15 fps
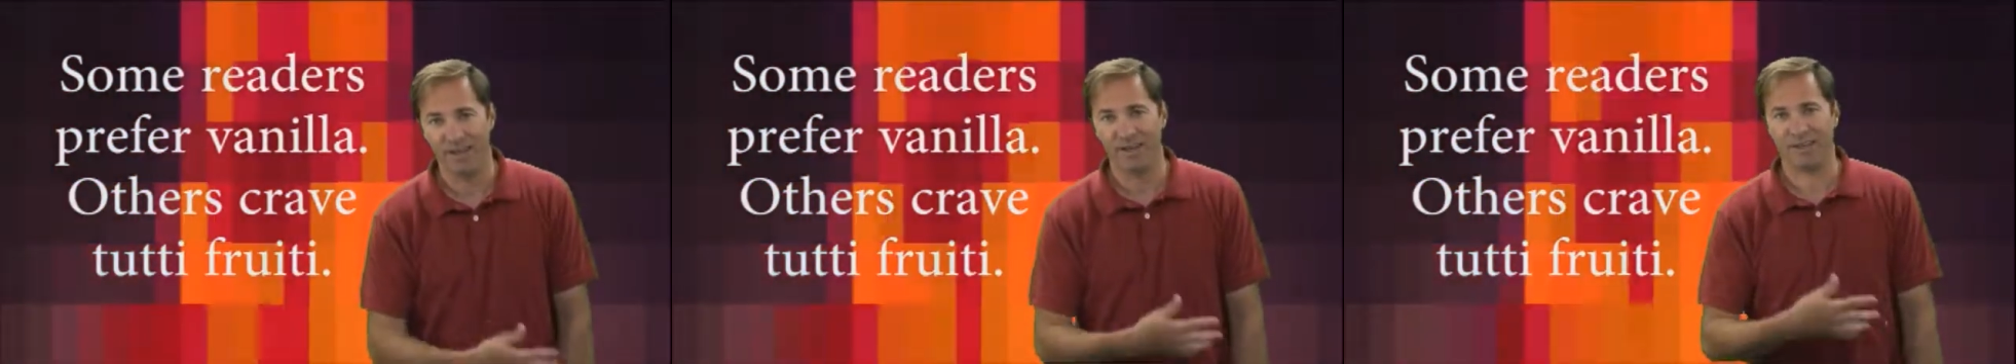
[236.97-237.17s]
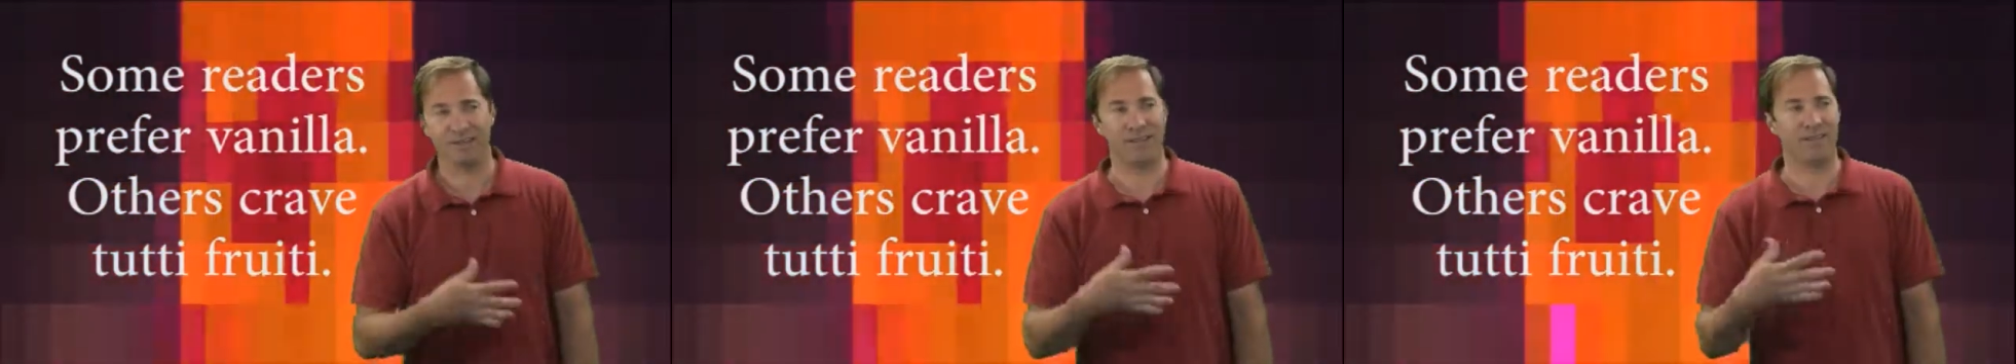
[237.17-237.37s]

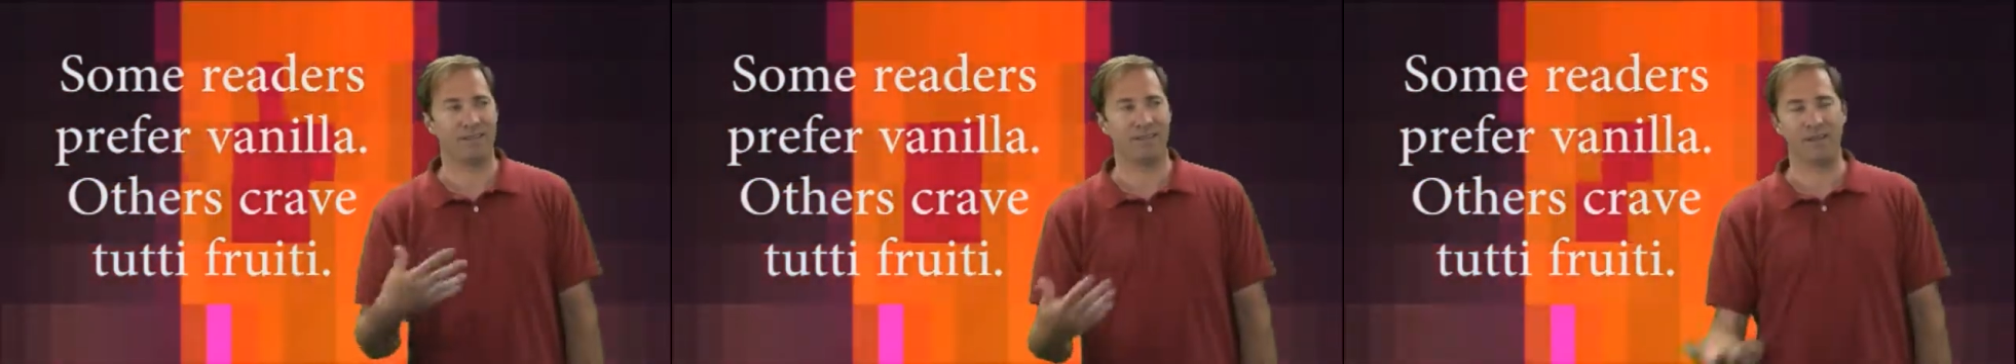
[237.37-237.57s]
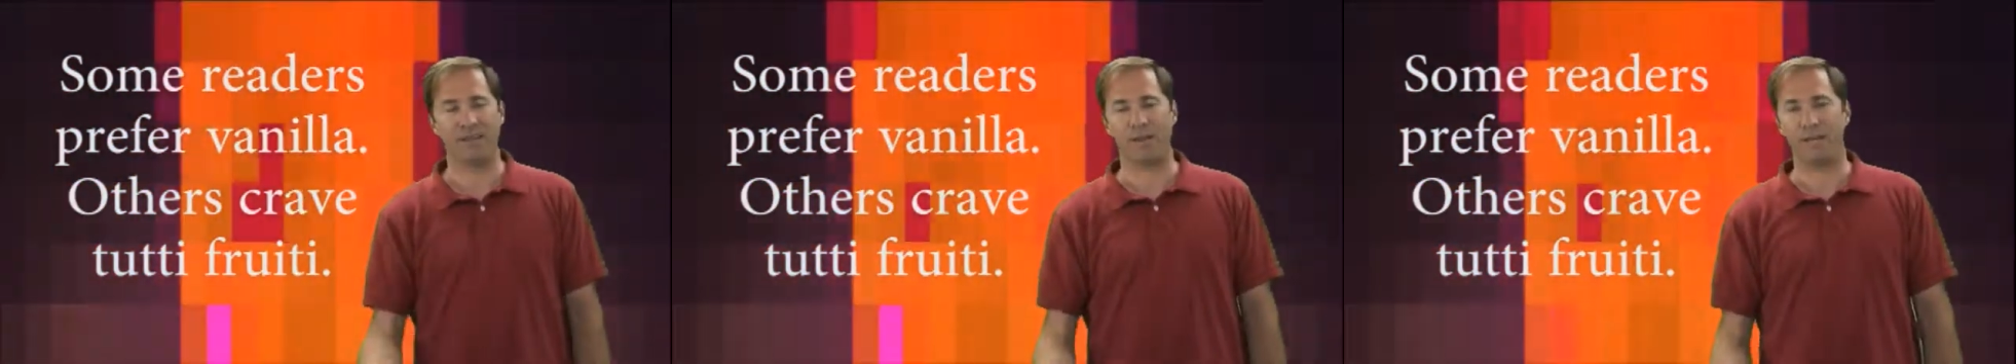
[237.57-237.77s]
a
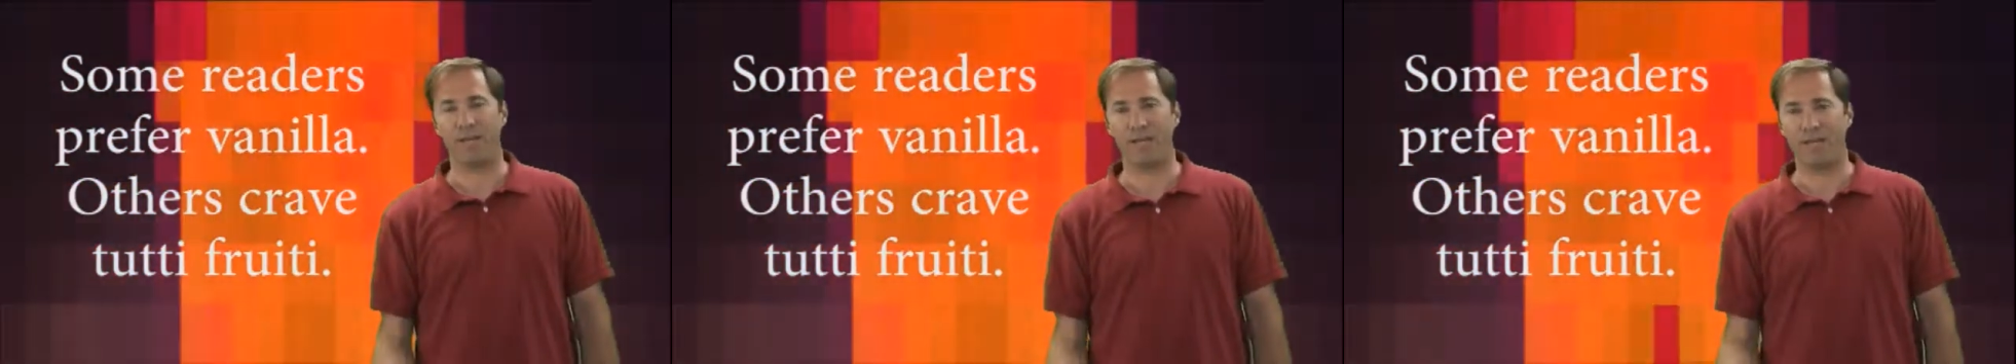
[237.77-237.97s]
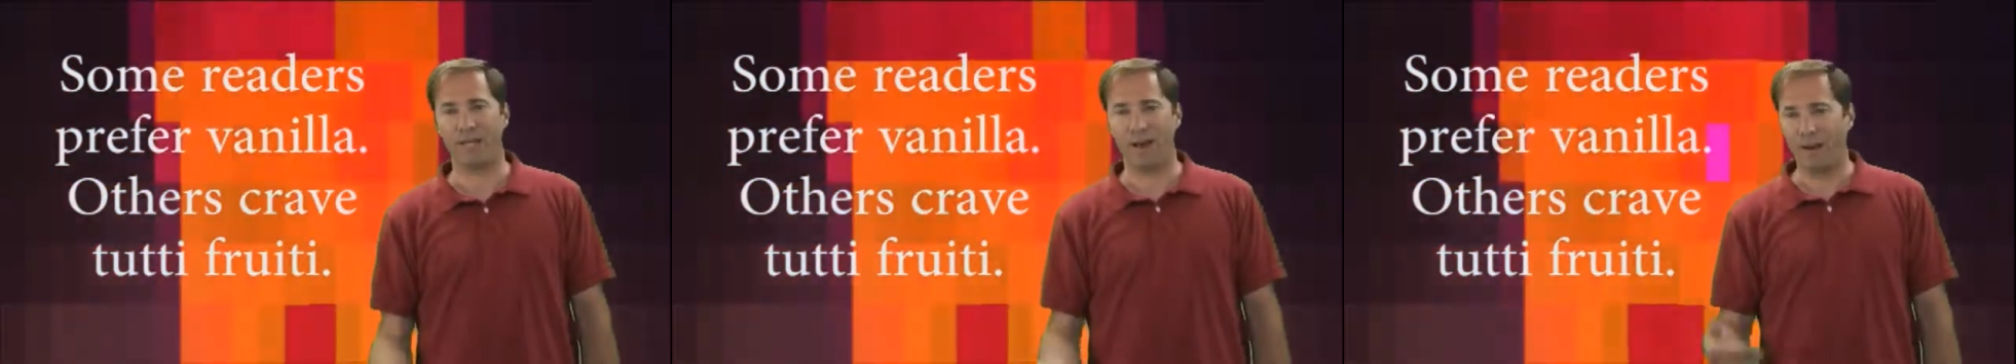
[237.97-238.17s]
sentence like
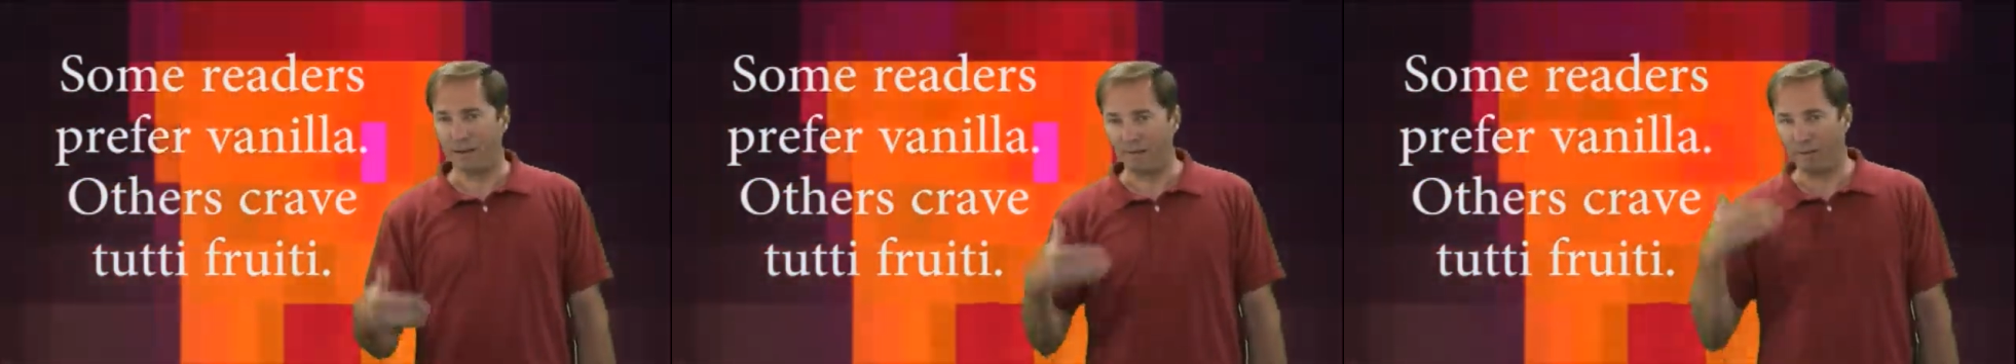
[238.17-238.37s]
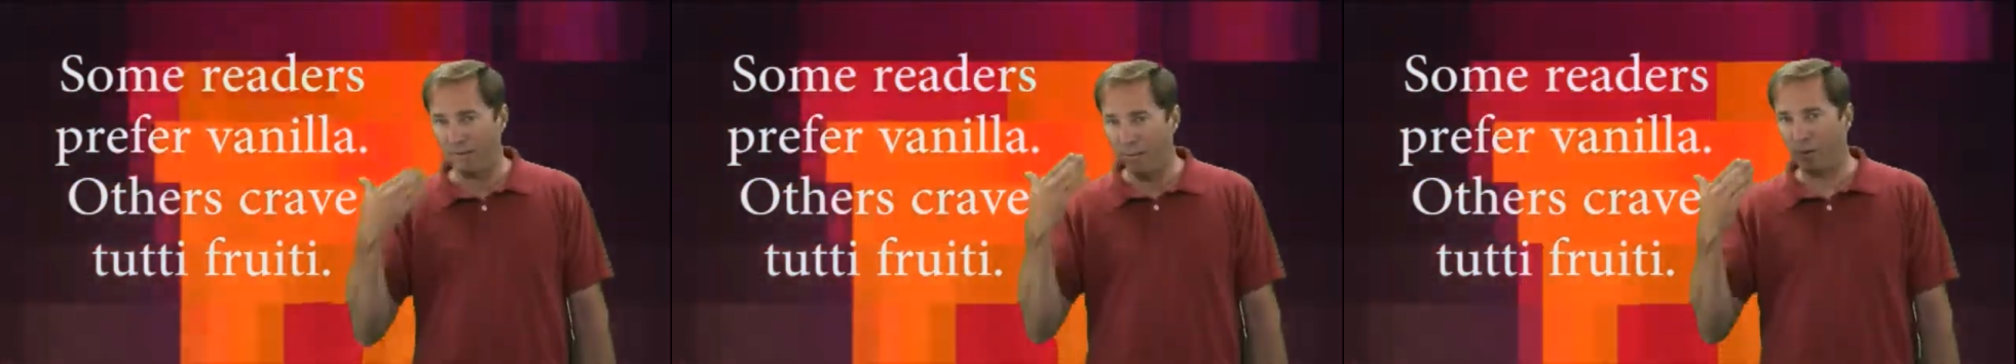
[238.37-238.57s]
3
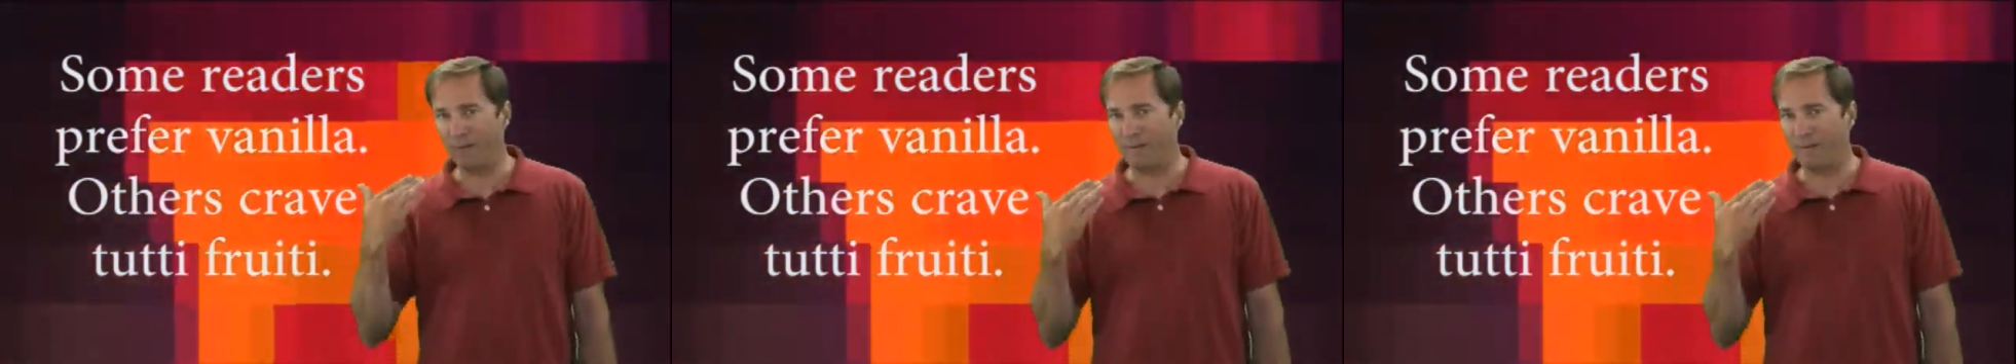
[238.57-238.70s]
times before